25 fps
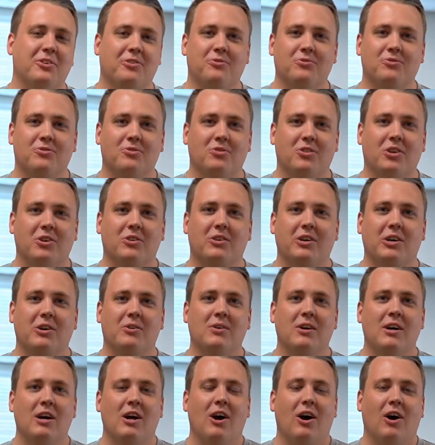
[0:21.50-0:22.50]
Jones
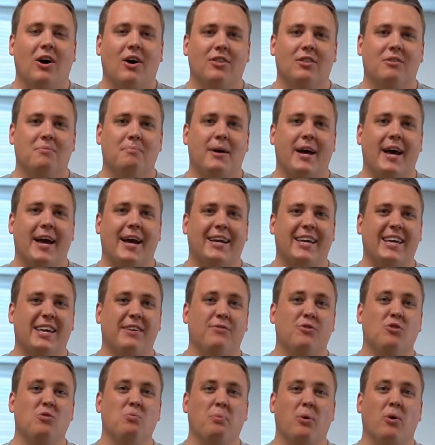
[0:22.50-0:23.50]
logo on the back.
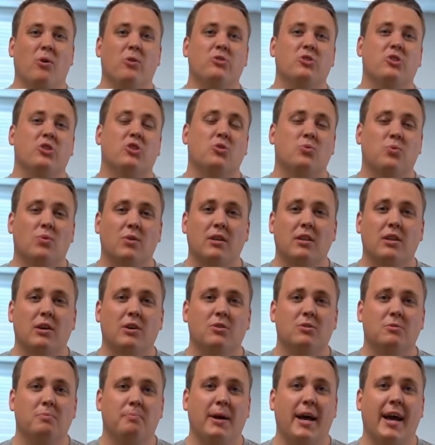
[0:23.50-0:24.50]
If you purchase one of
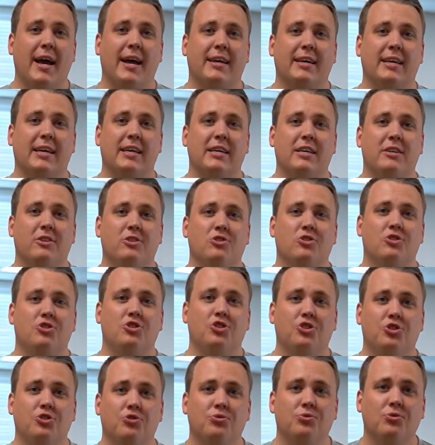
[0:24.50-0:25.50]
those back in
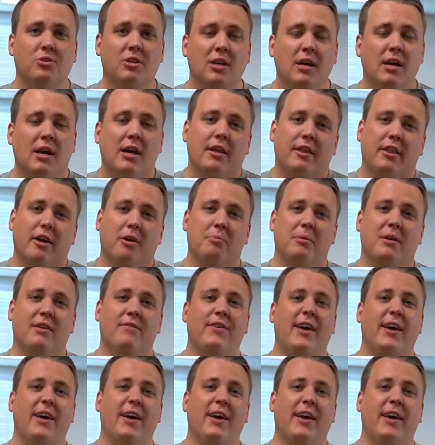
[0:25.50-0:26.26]
June, they'll be